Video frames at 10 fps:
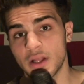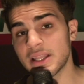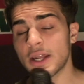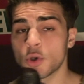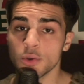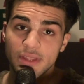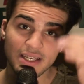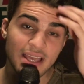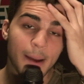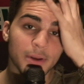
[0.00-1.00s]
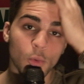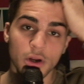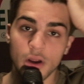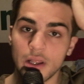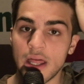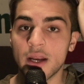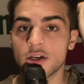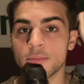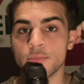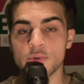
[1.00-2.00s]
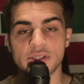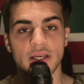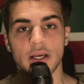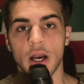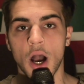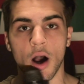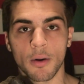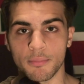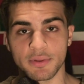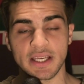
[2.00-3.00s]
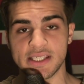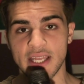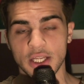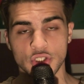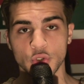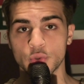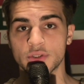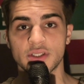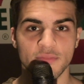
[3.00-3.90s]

A lot of cool things happening, working on a lot of good music. Um, please stay tuned.